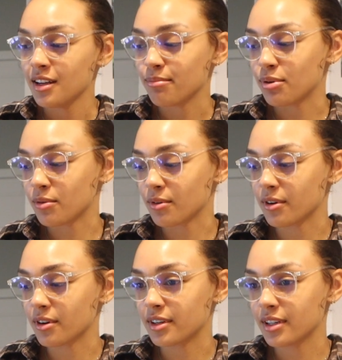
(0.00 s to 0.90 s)

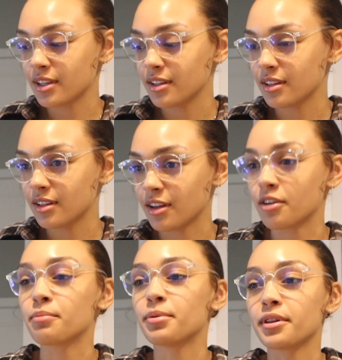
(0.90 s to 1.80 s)

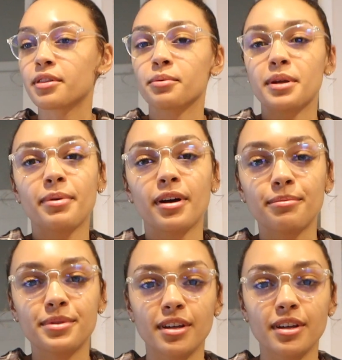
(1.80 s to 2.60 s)
put 3 pumps